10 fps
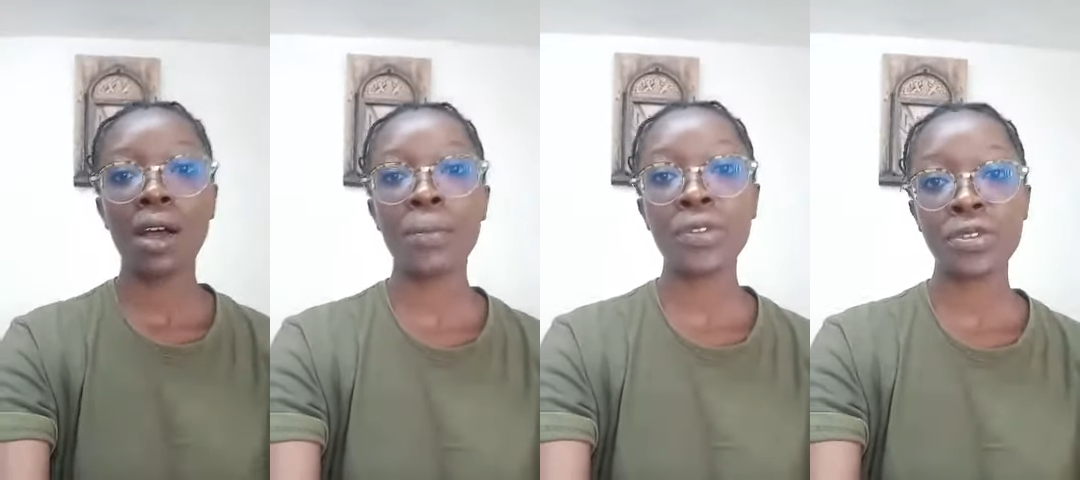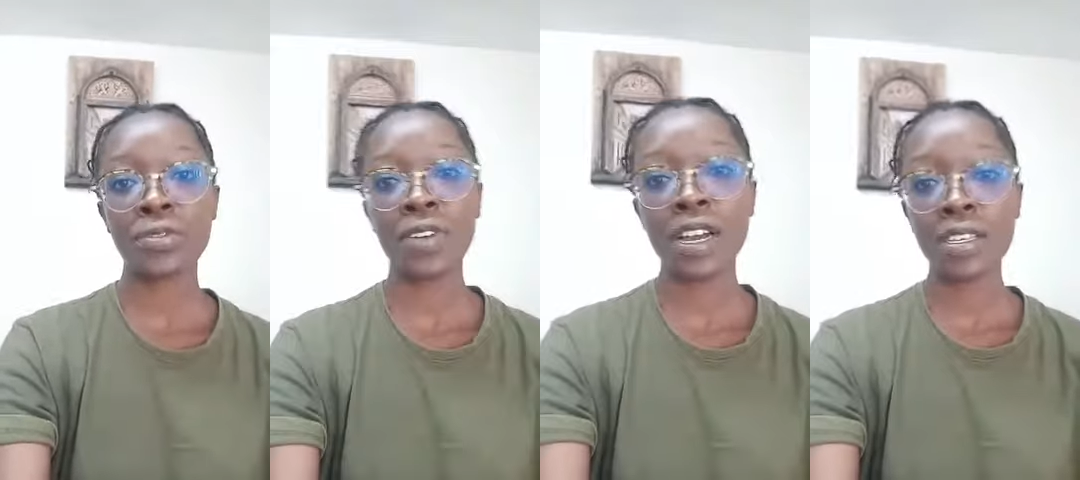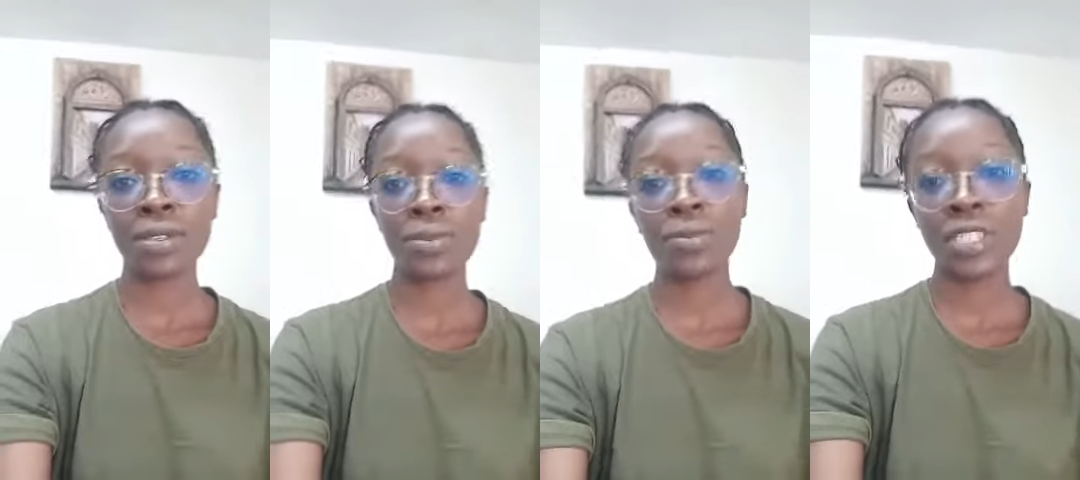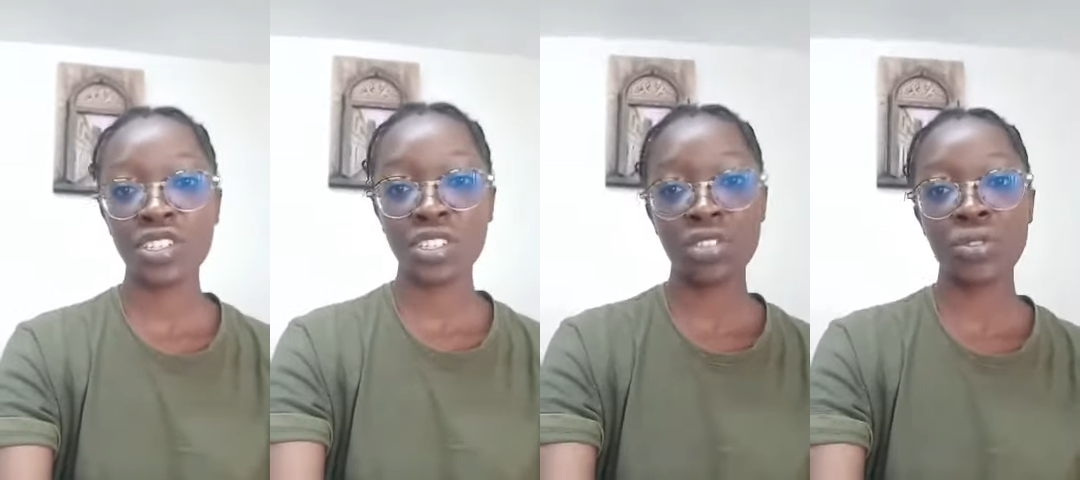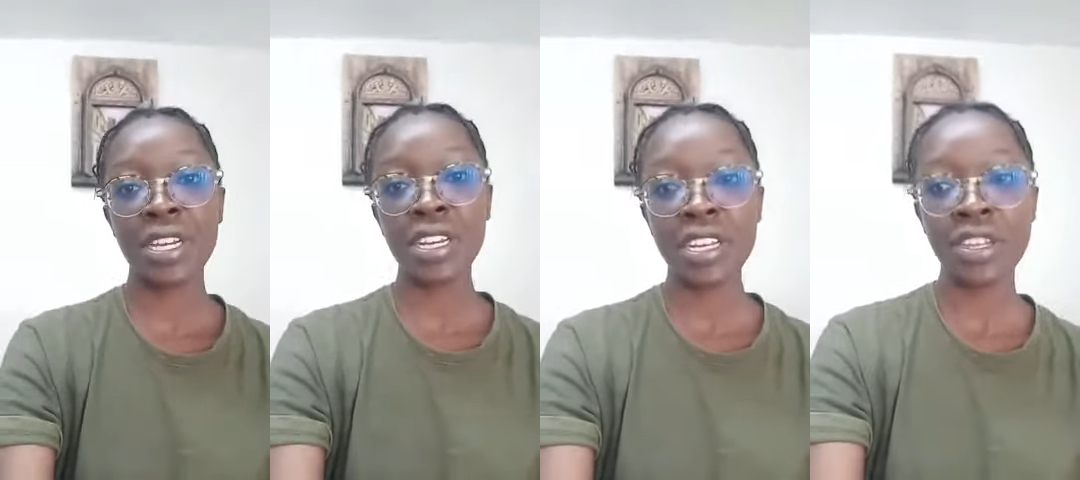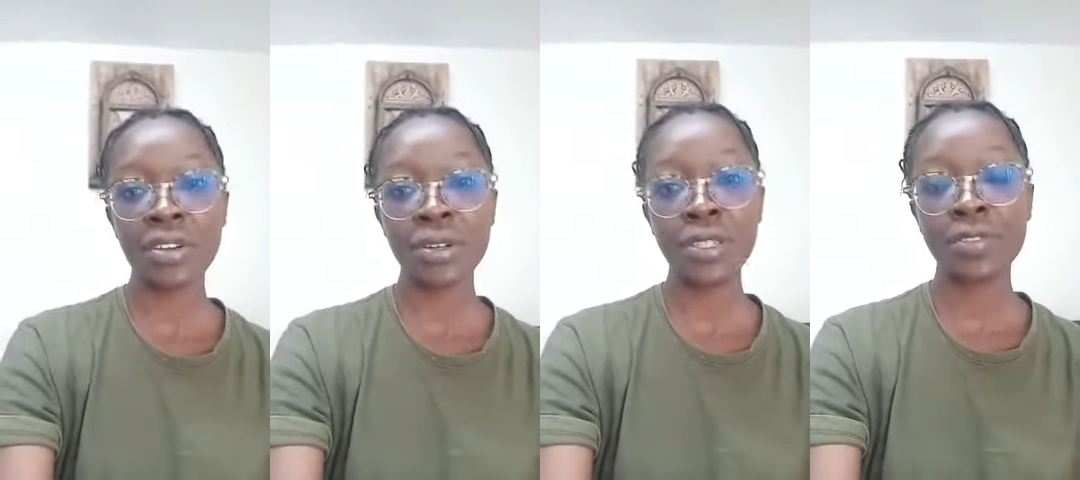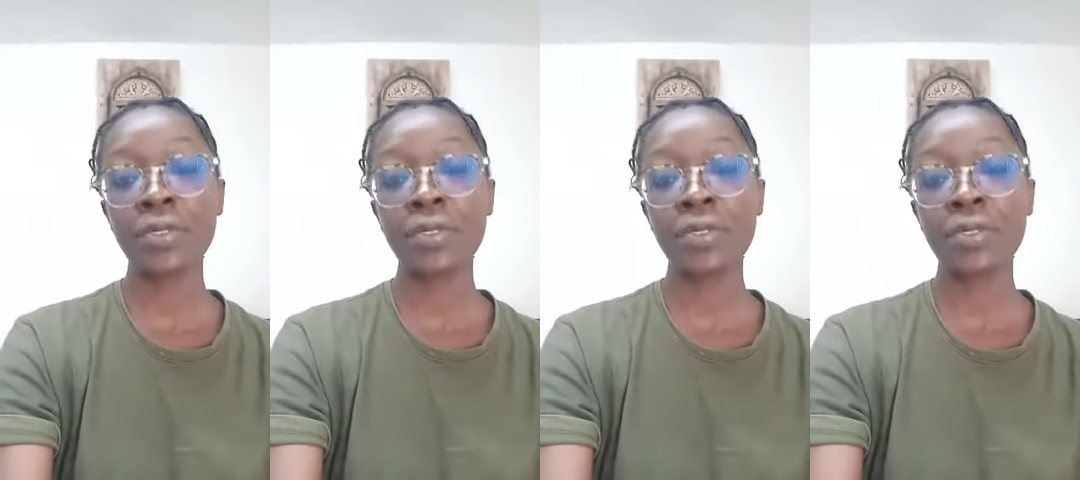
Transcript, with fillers: Most of us, we just train indoors.